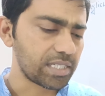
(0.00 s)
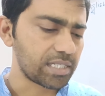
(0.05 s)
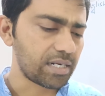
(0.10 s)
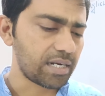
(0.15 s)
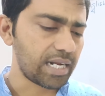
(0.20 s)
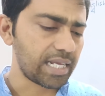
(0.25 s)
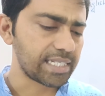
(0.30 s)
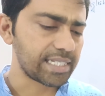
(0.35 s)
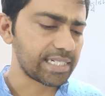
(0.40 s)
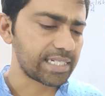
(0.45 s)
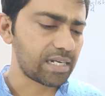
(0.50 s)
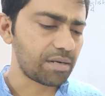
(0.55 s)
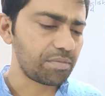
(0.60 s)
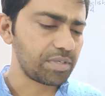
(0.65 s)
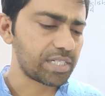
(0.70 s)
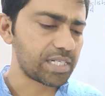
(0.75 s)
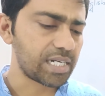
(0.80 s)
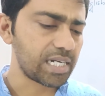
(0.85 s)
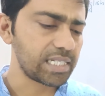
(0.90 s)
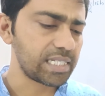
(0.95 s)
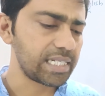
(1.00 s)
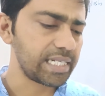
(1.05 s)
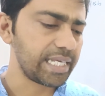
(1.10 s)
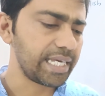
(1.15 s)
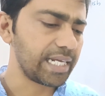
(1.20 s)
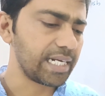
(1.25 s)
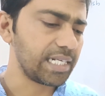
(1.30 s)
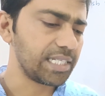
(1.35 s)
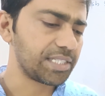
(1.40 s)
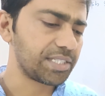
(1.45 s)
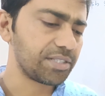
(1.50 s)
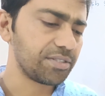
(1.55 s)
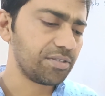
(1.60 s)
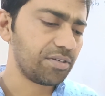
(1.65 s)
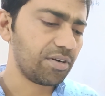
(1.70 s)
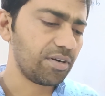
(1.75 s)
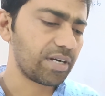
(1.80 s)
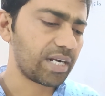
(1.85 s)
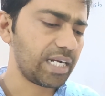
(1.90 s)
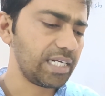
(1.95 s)
master, assistant mistress in English.
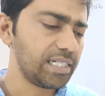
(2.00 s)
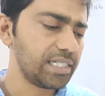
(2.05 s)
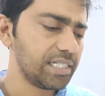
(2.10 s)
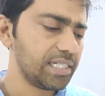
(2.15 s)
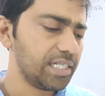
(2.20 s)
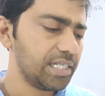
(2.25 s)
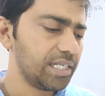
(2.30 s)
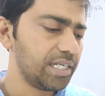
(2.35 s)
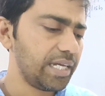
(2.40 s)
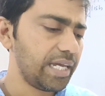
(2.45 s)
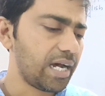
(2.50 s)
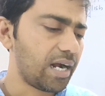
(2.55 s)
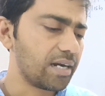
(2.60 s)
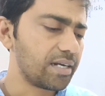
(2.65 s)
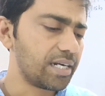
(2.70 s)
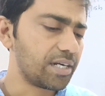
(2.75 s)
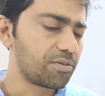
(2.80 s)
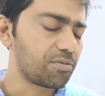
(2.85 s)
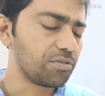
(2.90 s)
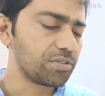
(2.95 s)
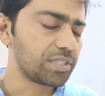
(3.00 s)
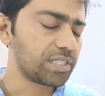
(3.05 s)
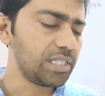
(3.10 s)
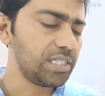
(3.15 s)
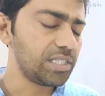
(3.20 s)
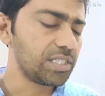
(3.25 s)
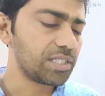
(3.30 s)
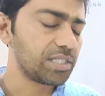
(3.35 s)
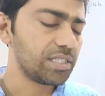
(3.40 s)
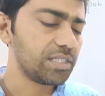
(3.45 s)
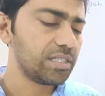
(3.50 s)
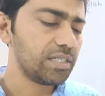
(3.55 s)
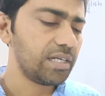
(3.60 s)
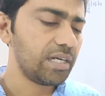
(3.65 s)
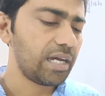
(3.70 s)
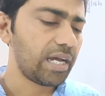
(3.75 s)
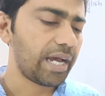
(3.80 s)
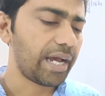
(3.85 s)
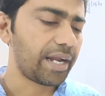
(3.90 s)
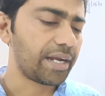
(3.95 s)
All right, 100 questions
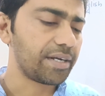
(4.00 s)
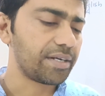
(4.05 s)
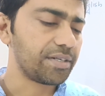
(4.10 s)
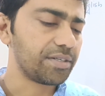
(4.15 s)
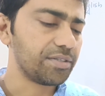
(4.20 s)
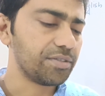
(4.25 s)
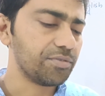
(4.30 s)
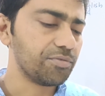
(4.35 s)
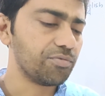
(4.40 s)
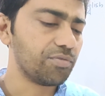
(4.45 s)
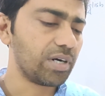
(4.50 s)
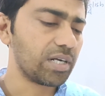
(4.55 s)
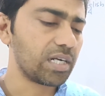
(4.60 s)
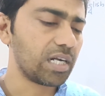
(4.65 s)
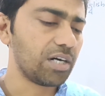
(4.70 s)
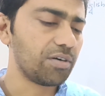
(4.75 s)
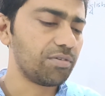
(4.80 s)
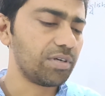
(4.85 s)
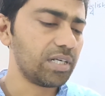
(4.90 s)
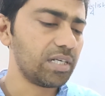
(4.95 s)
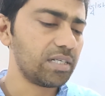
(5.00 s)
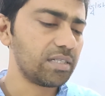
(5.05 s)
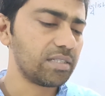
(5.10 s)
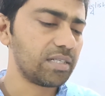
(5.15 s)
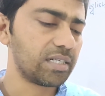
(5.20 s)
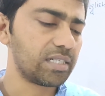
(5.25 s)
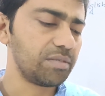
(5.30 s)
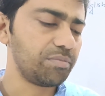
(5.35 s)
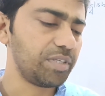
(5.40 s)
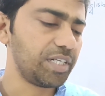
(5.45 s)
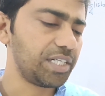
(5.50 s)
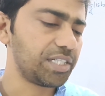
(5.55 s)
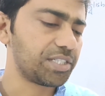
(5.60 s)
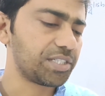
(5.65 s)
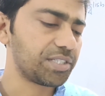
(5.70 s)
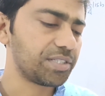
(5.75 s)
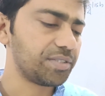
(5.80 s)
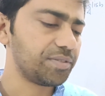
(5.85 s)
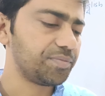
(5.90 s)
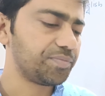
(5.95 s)
and 1 hour 30
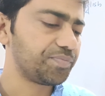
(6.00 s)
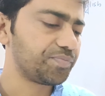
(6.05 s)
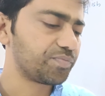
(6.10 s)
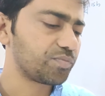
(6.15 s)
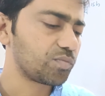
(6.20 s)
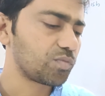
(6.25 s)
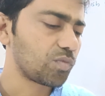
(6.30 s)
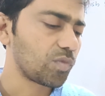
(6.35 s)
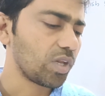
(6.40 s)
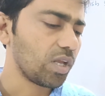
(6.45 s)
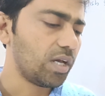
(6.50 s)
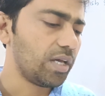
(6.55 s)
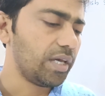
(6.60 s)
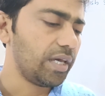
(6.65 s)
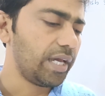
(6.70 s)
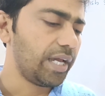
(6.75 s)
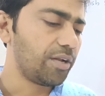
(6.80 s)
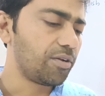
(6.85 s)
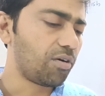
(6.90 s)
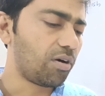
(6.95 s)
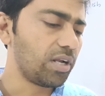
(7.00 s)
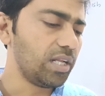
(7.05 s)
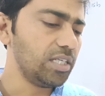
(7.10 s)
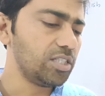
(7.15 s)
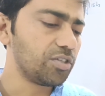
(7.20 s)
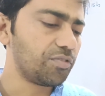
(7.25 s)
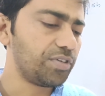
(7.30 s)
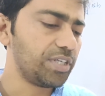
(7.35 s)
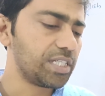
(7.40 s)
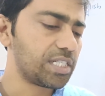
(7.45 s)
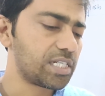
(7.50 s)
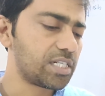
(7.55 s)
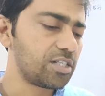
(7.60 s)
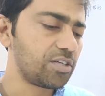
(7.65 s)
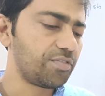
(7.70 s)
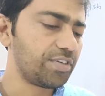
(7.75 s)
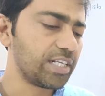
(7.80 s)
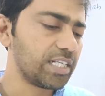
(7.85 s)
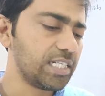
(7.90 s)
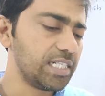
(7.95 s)
minutes. A knowledge of history
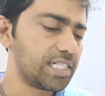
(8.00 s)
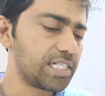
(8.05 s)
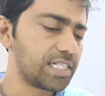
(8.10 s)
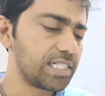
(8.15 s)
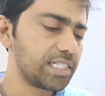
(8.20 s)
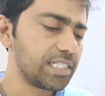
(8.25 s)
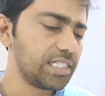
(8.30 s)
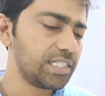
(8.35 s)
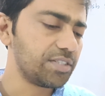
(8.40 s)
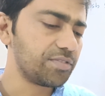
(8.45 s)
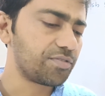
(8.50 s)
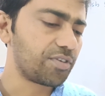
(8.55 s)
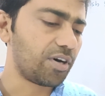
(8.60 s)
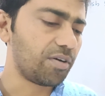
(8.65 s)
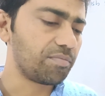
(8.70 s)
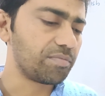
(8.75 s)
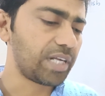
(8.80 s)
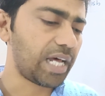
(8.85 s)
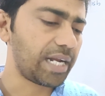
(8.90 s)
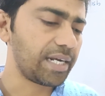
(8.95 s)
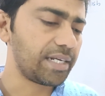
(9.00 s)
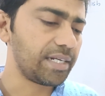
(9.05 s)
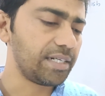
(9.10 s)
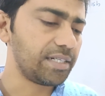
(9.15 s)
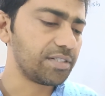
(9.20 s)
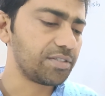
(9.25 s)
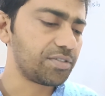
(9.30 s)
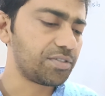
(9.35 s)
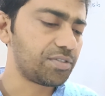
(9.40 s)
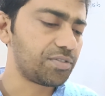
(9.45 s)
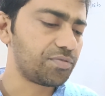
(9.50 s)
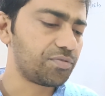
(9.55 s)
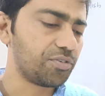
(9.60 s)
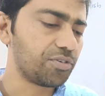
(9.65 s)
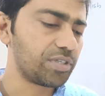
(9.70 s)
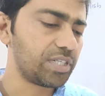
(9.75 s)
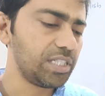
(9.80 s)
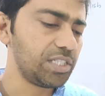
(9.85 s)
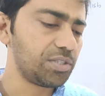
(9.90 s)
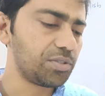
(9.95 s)
of English literature from
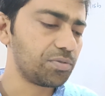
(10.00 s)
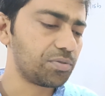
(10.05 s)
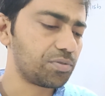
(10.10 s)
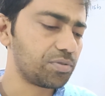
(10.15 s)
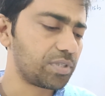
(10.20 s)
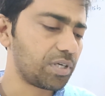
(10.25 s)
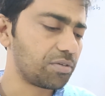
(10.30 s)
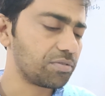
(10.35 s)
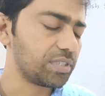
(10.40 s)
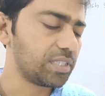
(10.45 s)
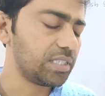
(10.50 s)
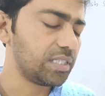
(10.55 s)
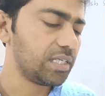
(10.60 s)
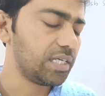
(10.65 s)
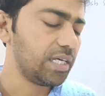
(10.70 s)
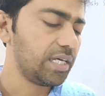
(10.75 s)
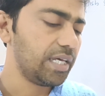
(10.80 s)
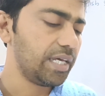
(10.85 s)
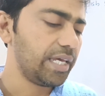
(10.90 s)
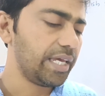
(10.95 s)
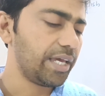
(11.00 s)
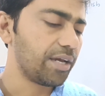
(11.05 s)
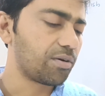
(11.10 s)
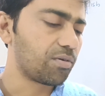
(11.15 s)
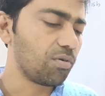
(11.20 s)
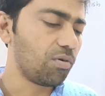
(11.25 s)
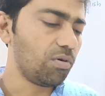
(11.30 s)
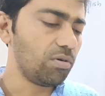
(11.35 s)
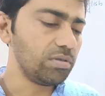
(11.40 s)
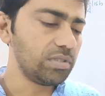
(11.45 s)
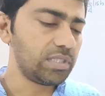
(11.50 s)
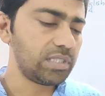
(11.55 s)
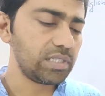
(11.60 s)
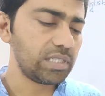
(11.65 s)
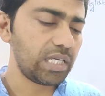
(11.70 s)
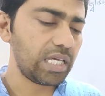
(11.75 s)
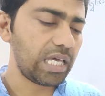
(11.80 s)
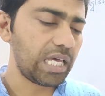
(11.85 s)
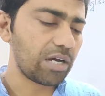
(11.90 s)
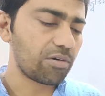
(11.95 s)
1940s to 2000, a close
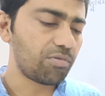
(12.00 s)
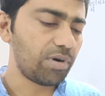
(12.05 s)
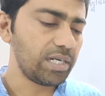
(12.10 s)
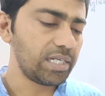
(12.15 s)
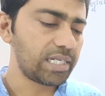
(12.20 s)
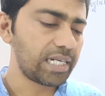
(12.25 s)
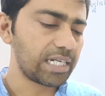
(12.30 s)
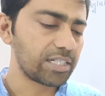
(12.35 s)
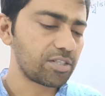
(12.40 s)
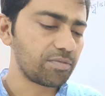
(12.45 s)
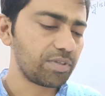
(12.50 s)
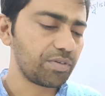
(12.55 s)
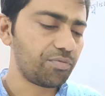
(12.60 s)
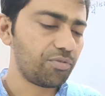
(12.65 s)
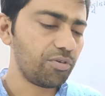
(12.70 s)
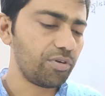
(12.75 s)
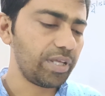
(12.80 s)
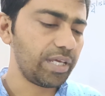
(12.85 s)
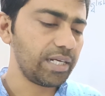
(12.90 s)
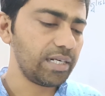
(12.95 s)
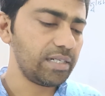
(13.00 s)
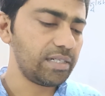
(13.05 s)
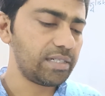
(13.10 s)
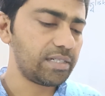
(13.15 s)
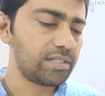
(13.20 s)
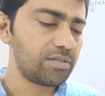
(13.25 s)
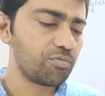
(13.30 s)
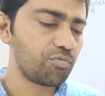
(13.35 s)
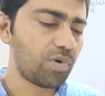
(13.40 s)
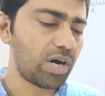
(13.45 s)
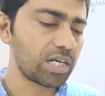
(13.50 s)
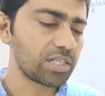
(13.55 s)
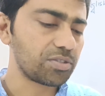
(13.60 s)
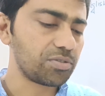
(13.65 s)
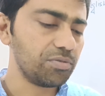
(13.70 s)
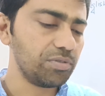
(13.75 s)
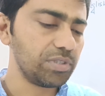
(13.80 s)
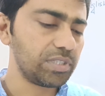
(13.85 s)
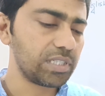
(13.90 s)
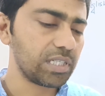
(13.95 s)
acquaintance of the following
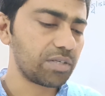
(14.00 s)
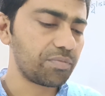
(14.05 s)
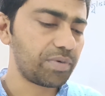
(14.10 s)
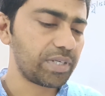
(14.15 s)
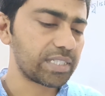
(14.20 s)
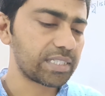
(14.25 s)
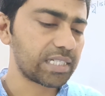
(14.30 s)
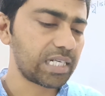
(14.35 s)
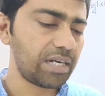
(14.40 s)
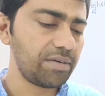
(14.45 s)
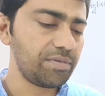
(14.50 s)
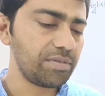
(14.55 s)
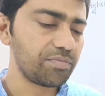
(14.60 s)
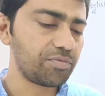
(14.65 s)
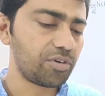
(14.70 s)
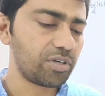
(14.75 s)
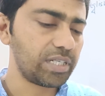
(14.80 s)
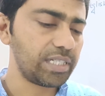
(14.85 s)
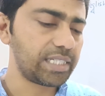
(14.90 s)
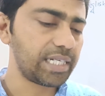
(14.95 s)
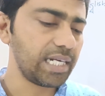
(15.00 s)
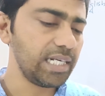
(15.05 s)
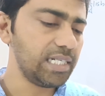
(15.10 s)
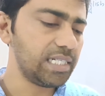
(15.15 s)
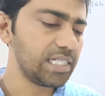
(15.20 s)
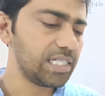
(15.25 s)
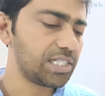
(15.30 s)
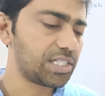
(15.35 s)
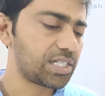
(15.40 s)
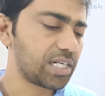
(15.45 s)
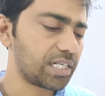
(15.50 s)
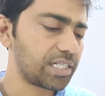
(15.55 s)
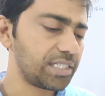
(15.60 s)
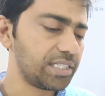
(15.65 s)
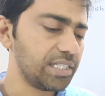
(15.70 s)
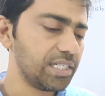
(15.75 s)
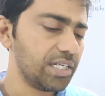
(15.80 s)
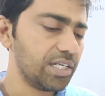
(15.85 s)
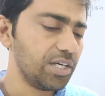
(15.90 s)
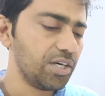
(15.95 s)
works which are prescribed for detailed study:
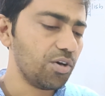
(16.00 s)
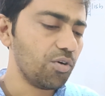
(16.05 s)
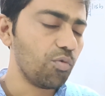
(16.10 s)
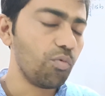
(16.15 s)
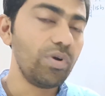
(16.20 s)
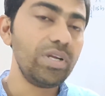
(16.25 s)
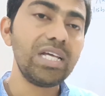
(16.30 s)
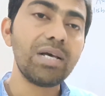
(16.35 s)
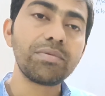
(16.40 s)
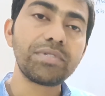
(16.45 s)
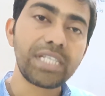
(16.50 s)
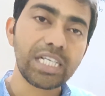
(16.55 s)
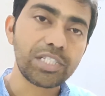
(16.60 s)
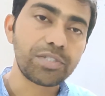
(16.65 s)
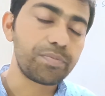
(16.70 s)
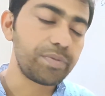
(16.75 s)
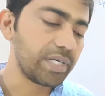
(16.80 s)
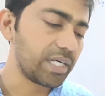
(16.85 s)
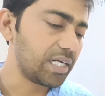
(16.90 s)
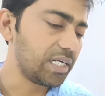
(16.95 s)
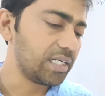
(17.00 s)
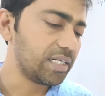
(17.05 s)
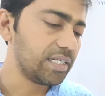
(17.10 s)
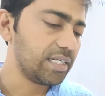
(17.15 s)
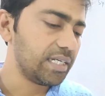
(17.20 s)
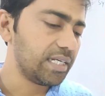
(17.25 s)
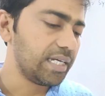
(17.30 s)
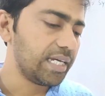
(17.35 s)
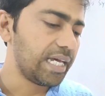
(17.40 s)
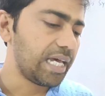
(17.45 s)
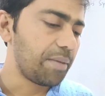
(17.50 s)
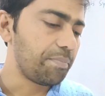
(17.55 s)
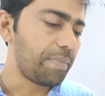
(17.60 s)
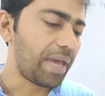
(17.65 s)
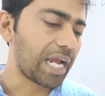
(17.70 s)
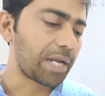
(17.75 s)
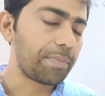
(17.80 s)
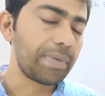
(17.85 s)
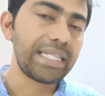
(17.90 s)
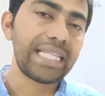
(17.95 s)
William Shakespeare,
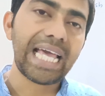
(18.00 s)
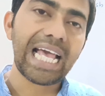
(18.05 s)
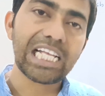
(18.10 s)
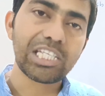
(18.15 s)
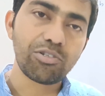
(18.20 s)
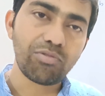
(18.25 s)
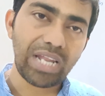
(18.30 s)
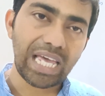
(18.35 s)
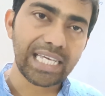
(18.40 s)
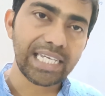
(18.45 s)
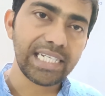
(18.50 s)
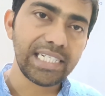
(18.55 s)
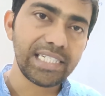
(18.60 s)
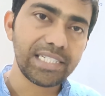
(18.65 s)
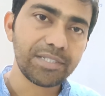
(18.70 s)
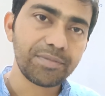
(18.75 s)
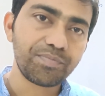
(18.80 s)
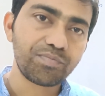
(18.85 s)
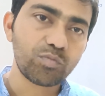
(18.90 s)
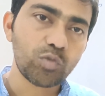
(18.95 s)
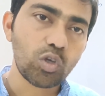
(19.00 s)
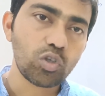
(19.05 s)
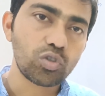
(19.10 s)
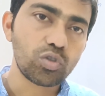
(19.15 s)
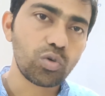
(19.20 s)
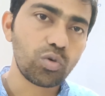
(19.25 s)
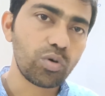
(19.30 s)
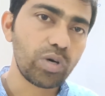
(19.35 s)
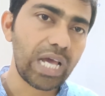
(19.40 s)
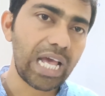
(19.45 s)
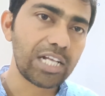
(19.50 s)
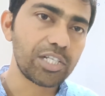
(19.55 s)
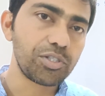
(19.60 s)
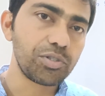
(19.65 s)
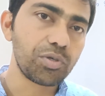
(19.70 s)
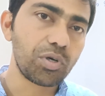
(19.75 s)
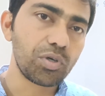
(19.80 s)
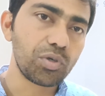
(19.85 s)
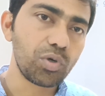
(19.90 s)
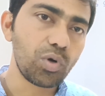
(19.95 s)
Macbeth, As You Like It. So as
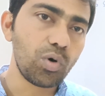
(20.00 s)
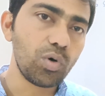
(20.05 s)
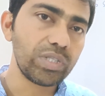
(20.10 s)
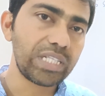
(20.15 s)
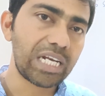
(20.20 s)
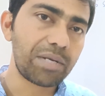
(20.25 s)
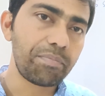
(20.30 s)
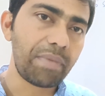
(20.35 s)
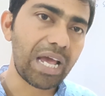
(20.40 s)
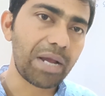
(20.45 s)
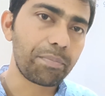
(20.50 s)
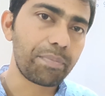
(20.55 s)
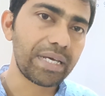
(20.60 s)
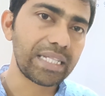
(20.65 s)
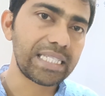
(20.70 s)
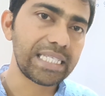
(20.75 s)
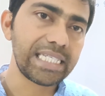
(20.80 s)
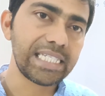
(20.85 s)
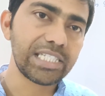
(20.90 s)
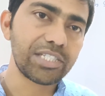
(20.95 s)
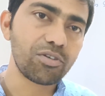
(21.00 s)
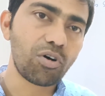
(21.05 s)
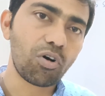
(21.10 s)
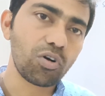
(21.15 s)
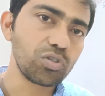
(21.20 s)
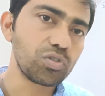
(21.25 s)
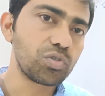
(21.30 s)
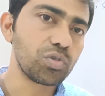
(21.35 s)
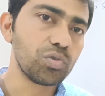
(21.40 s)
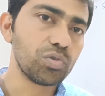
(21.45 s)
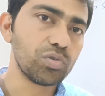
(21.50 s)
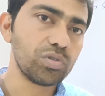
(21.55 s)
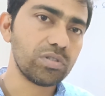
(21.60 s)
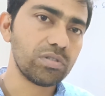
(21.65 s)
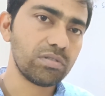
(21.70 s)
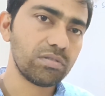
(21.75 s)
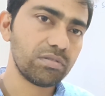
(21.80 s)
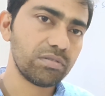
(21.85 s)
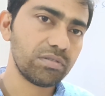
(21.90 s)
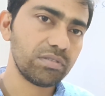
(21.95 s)
you all know that Macbeth is also